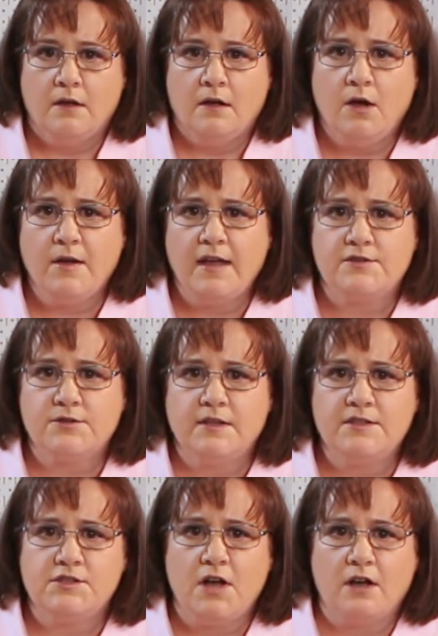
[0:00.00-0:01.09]
Okay, so
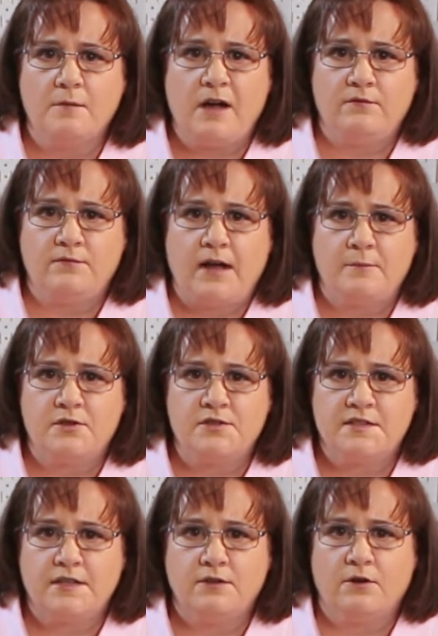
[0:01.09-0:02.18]
let's talk about
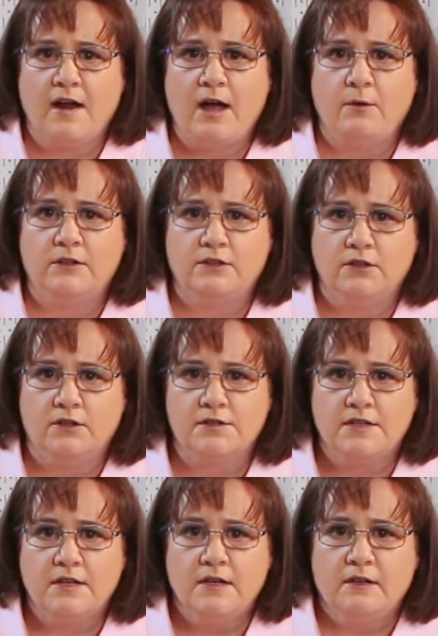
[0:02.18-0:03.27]
vibrancy or how it looked.
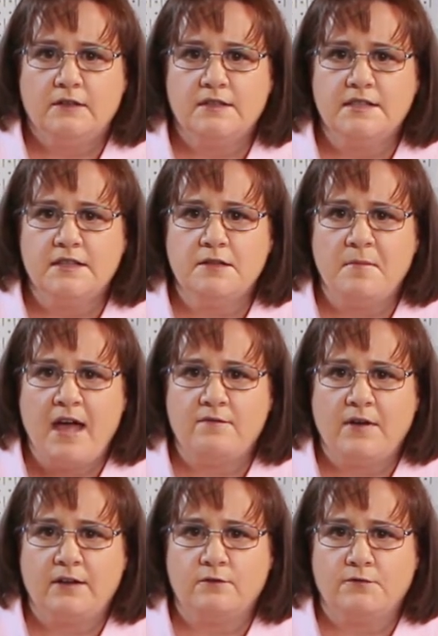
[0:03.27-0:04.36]
Let's hit the matte
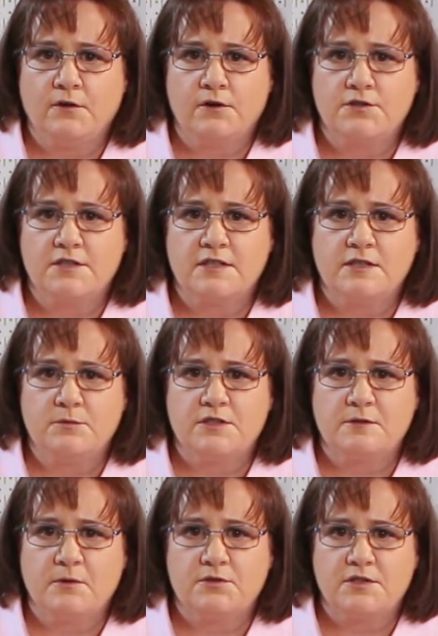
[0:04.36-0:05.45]
vinyl first, as it was
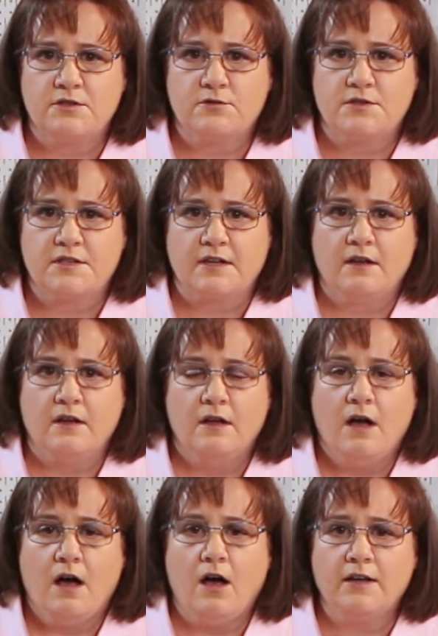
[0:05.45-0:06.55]
the most interesting.
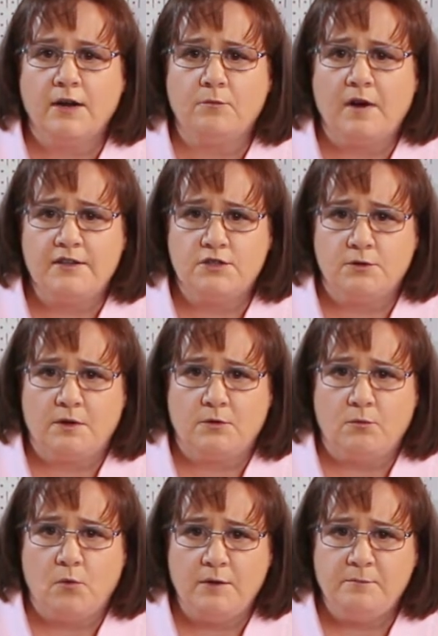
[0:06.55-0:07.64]
I'll get right to it.
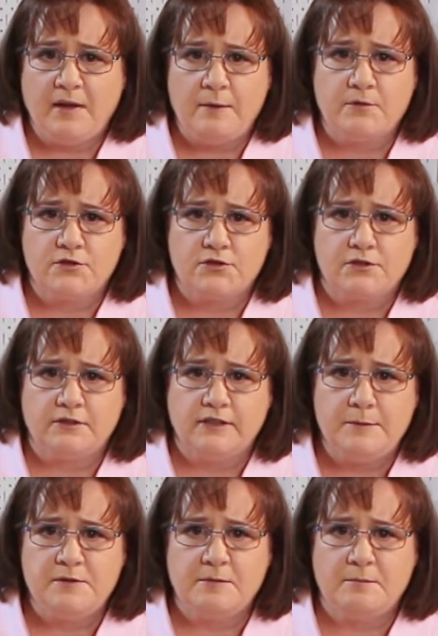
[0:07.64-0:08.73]
One paper stood
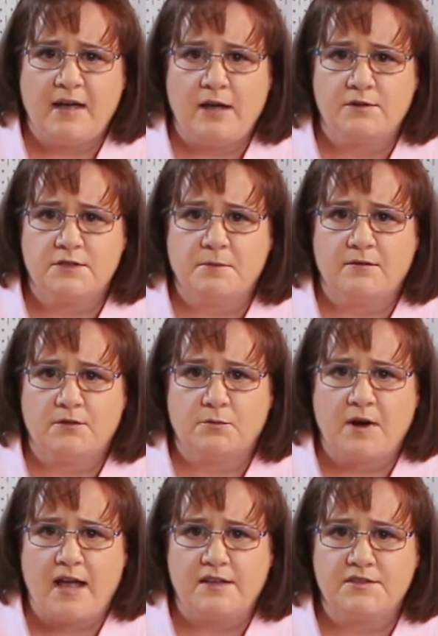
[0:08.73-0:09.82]
leaps and bounds above the
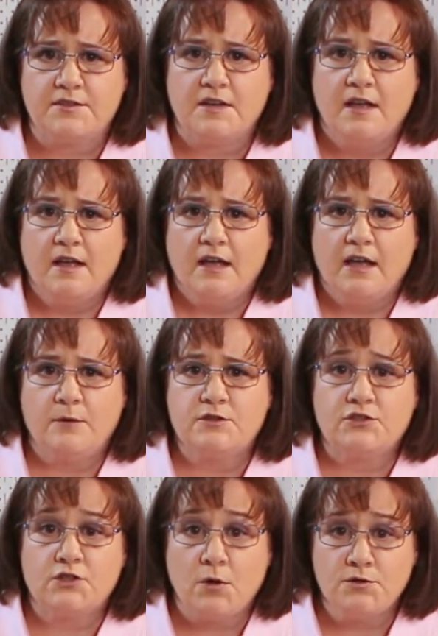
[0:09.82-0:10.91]
rest, and I was
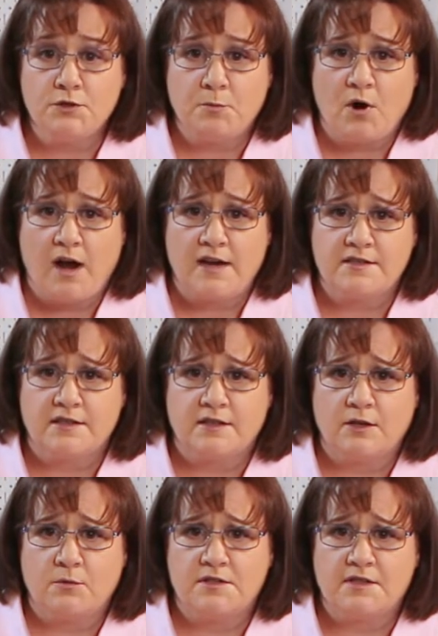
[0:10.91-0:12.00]
so surprised that
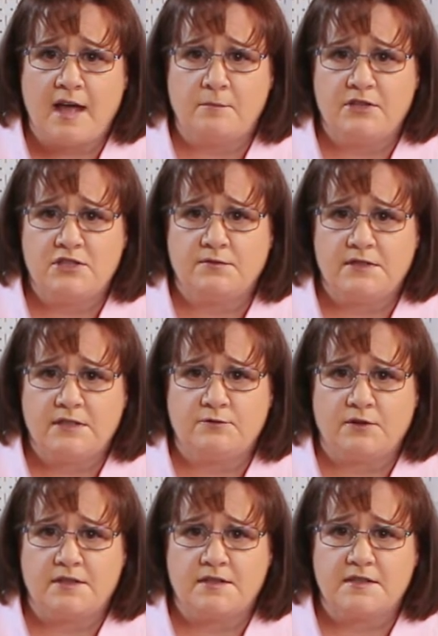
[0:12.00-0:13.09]
there was that much of a
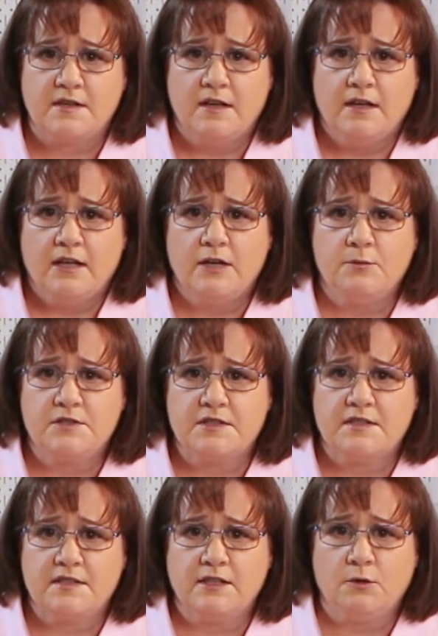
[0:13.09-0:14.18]
difference. It was the
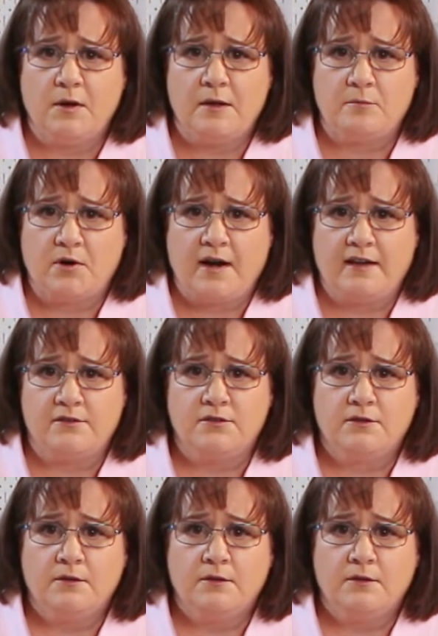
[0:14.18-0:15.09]
Silhouette brand.